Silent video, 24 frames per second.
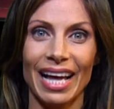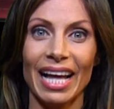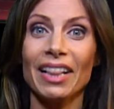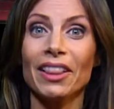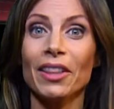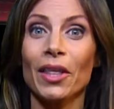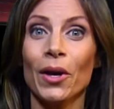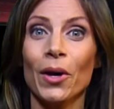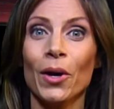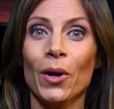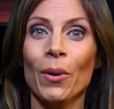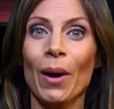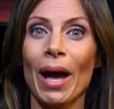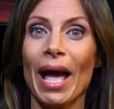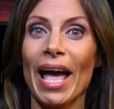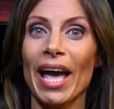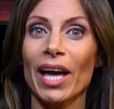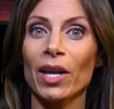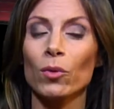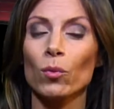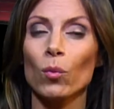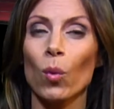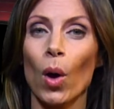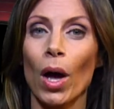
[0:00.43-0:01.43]
Hello
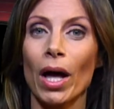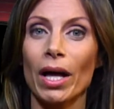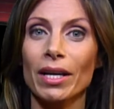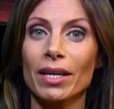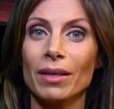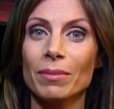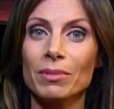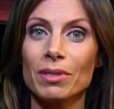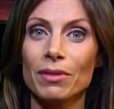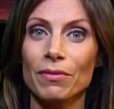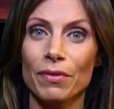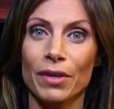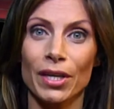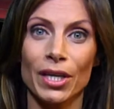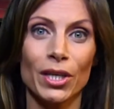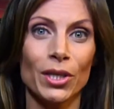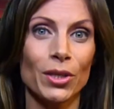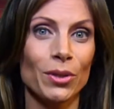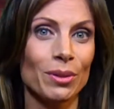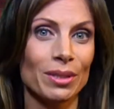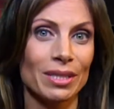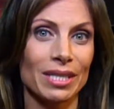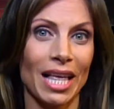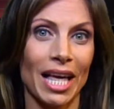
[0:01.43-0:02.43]
and welcome to
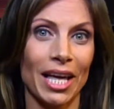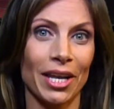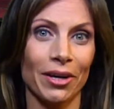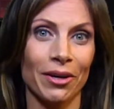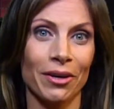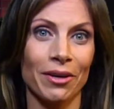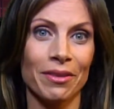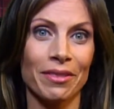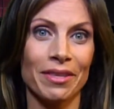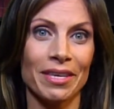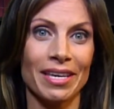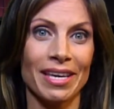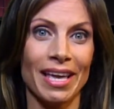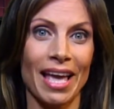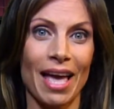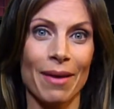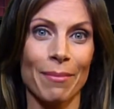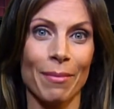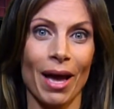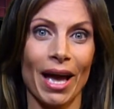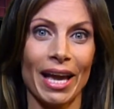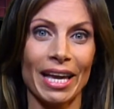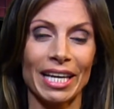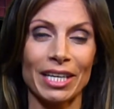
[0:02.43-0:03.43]
Vnewsletter, the
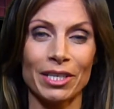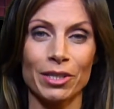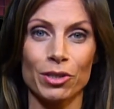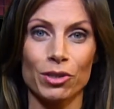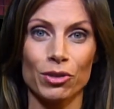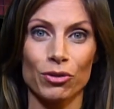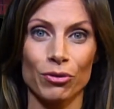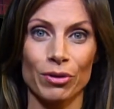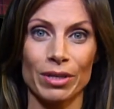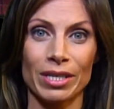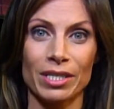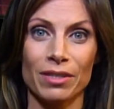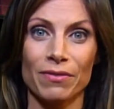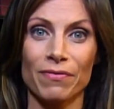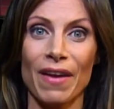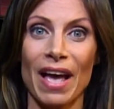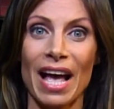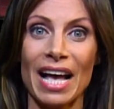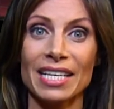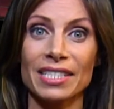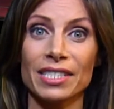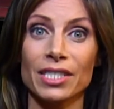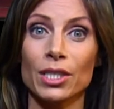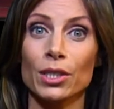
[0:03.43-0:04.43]
MI industry's
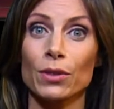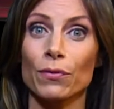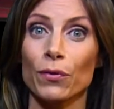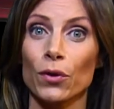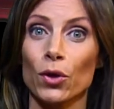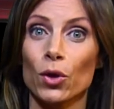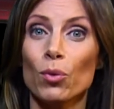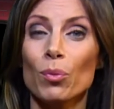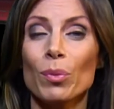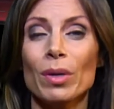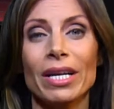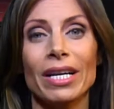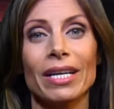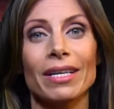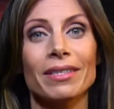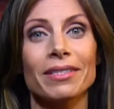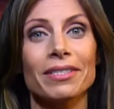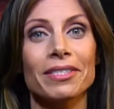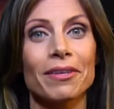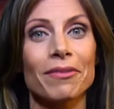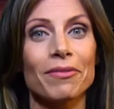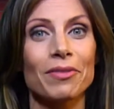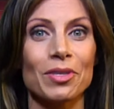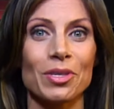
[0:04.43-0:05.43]
fastest few
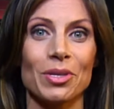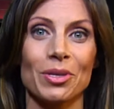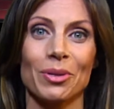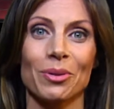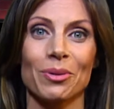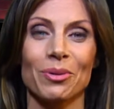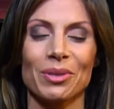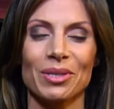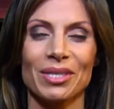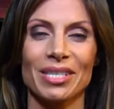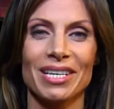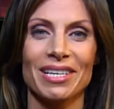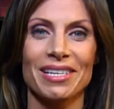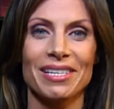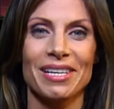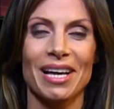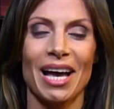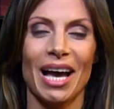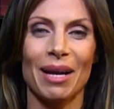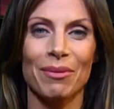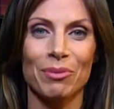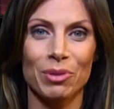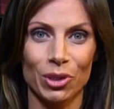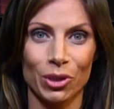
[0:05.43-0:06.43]
minutes of news.
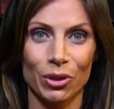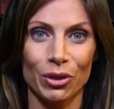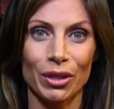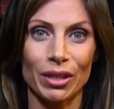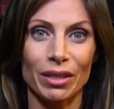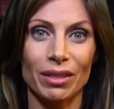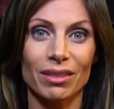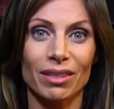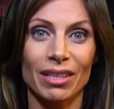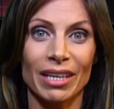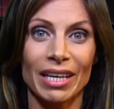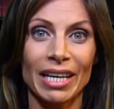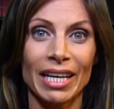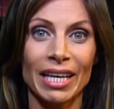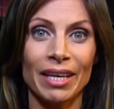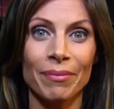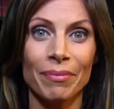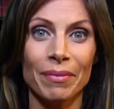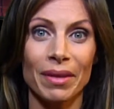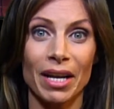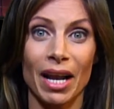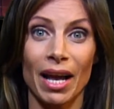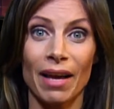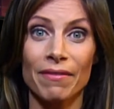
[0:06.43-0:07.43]
I'm Jill
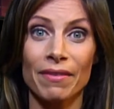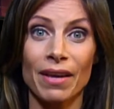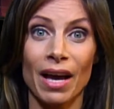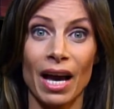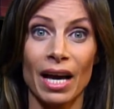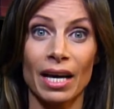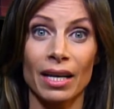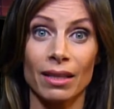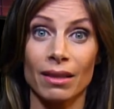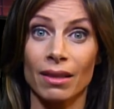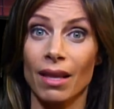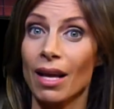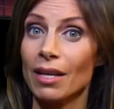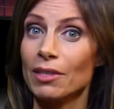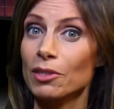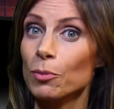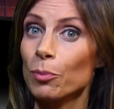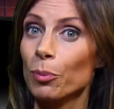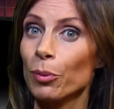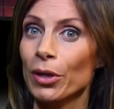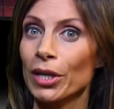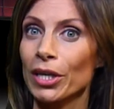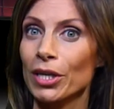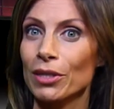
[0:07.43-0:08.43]
Nicolini and I've got a lot to
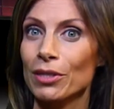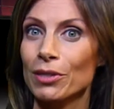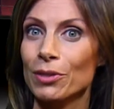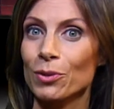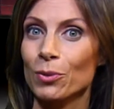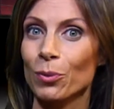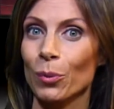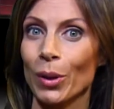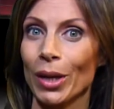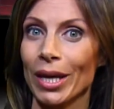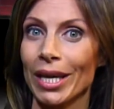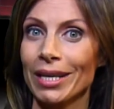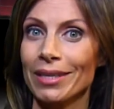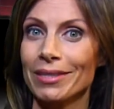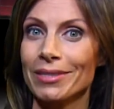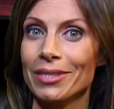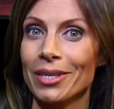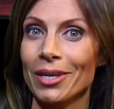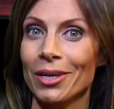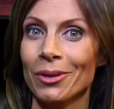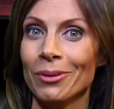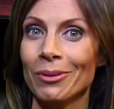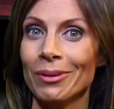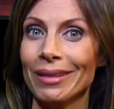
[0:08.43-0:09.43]
bring you this week,
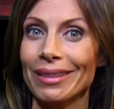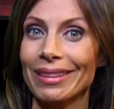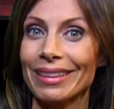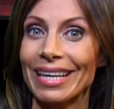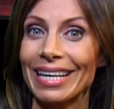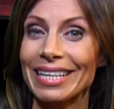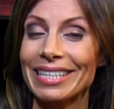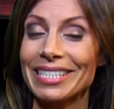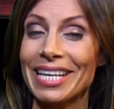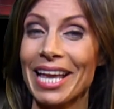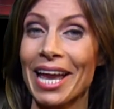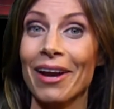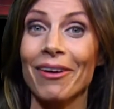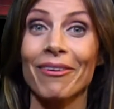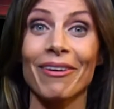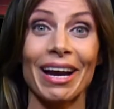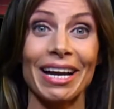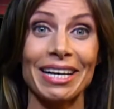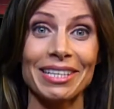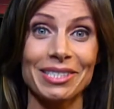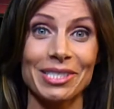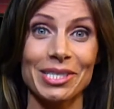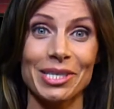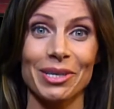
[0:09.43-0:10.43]
so let's get
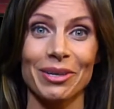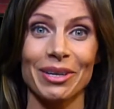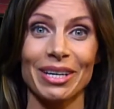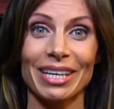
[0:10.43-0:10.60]
right to